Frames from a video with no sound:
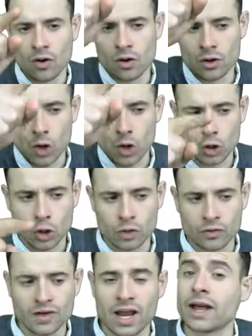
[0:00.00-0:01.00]
or a
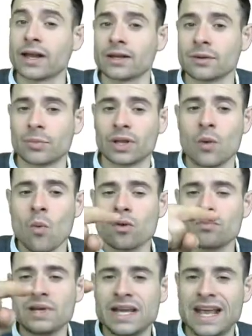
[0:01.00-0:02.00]
curved line, but there
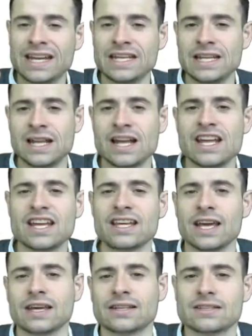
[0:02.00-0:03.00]
won't be any
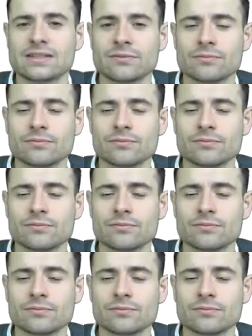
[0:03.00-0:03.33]
kinks.